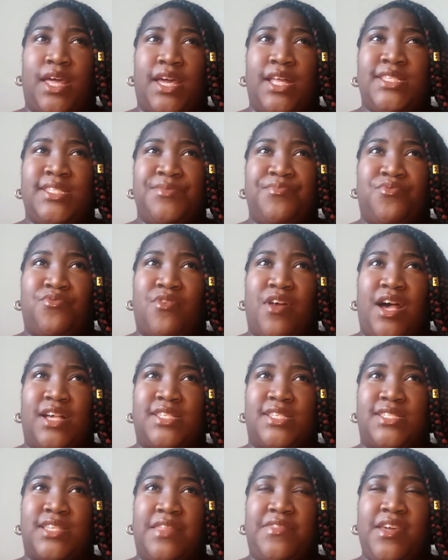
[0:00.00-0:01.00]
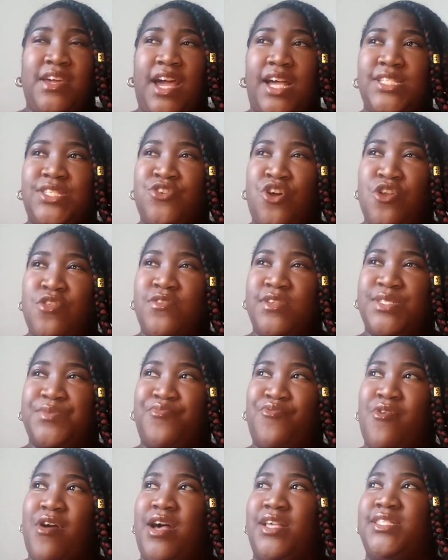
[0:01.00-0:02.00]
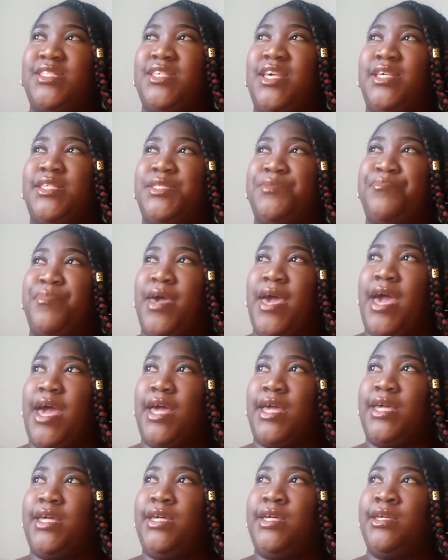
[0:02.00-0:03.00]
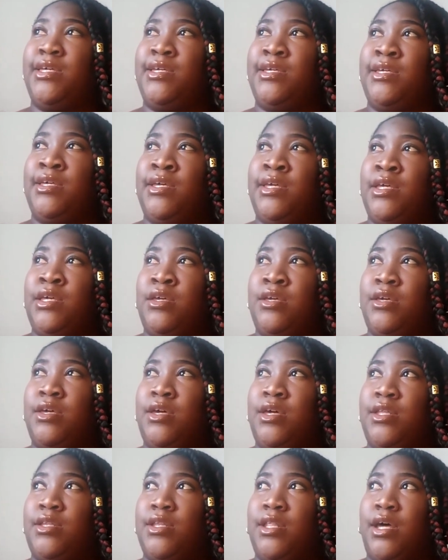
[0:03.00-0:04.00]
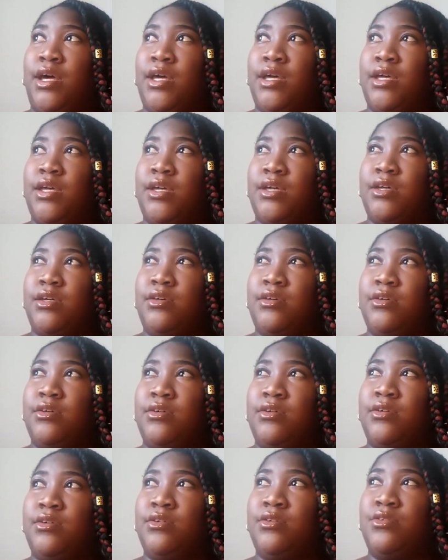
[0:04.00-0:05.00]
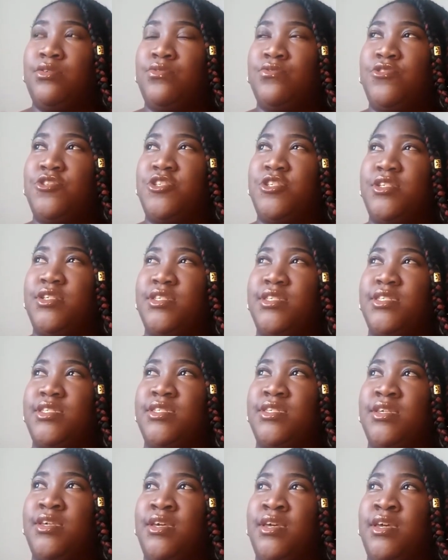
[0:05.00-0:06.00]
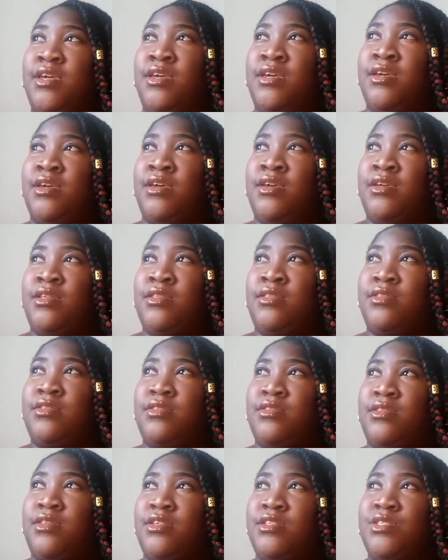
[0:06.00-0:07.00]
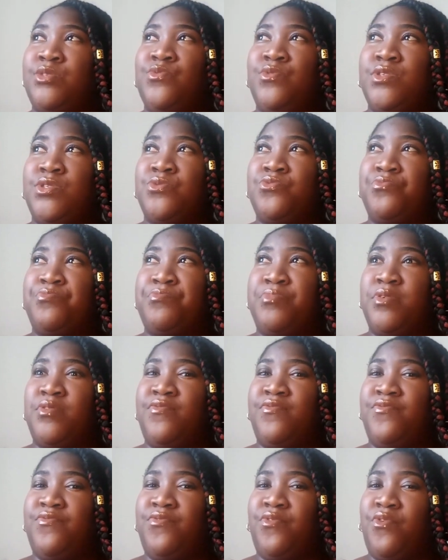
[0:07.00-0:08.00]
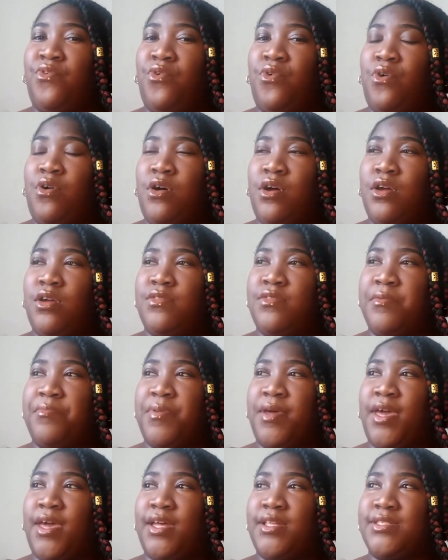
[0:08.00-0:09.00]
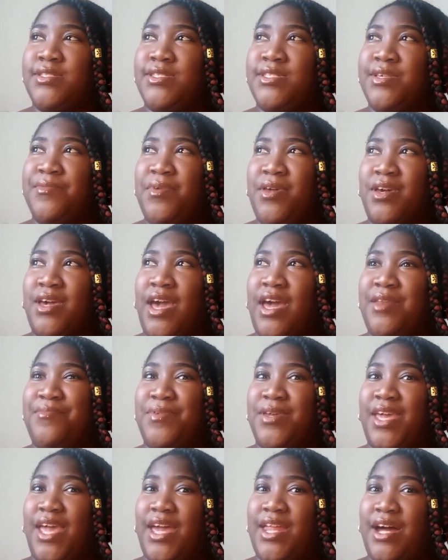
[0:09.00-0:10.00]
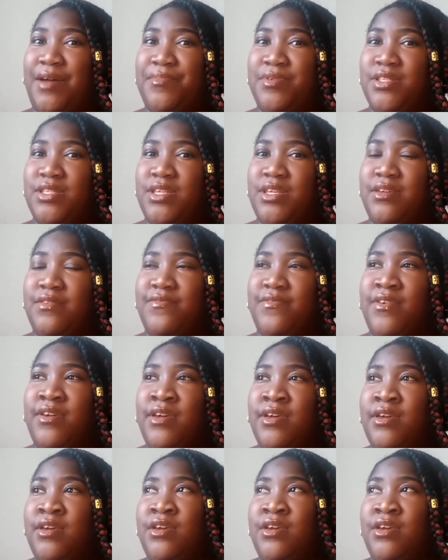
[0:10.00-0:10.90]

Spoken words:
Like, it's a process. I think I started this process back in like, oh geez, this was before the pandemic had began, I believe.